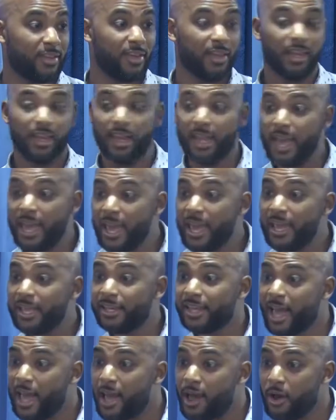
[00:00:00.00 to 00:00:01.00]
Lay
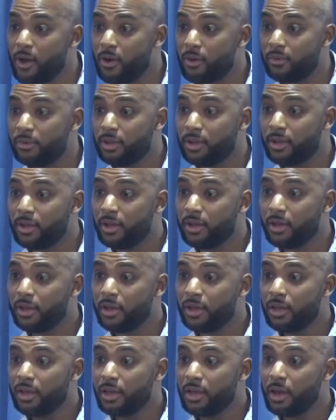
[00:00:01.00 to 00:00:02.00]
down
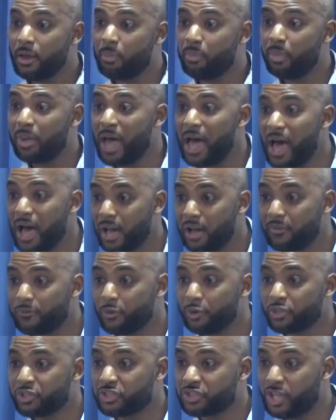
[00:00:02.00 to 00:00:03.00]
a block
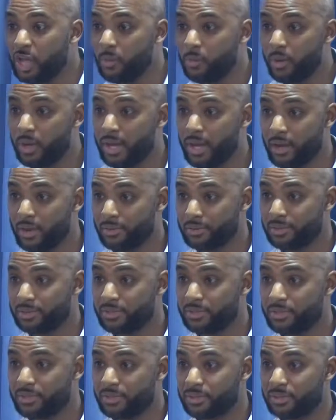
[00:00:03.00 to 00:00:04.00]
for someone
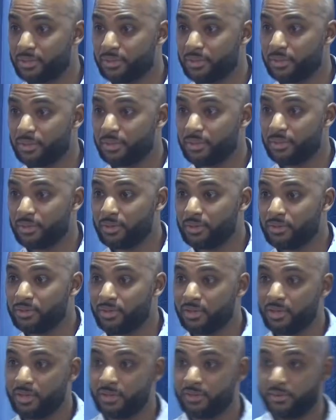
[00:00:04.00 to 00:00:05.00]
else
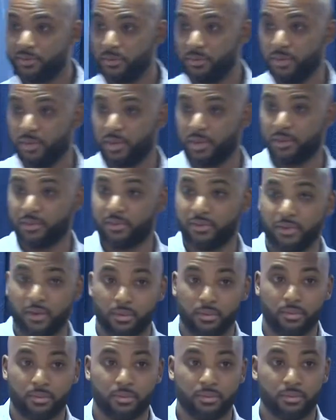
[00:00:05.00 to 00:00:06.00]
to get to the end
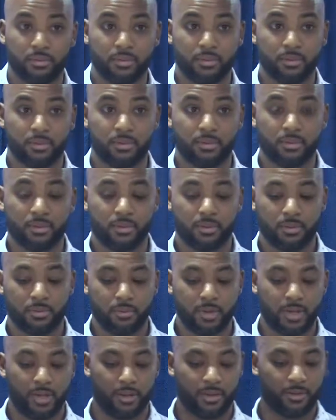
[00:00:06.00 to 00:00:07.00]
zone.
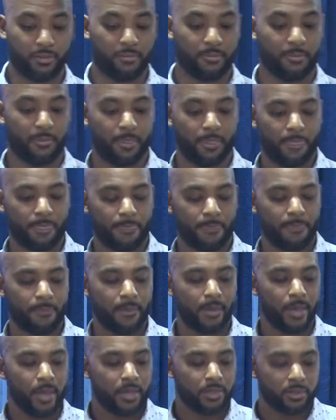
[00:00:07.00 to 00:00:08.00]
Me.
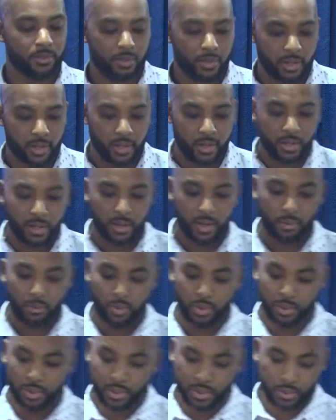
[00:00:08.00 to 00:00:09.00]
So today, again, I
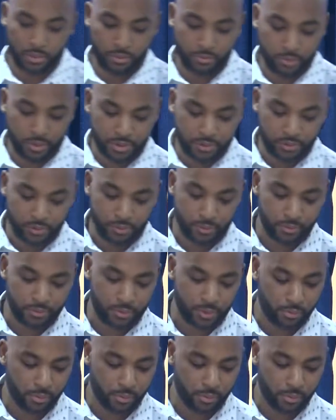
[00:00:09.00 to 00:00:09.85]
want to look at three truths.